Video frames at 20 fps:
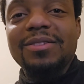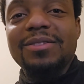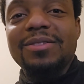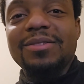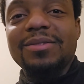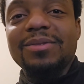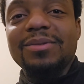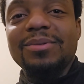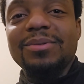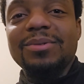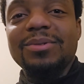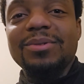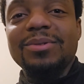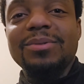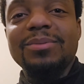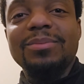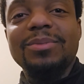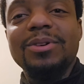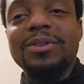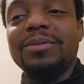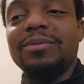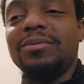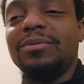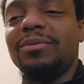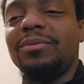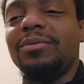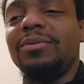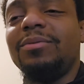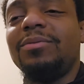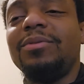so, so much
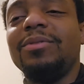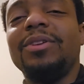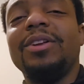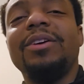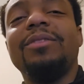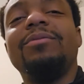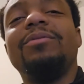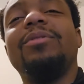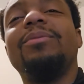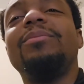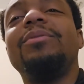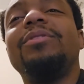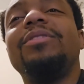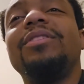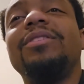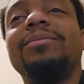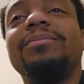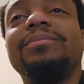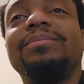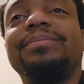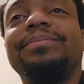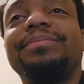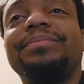food. You feel like vomiting.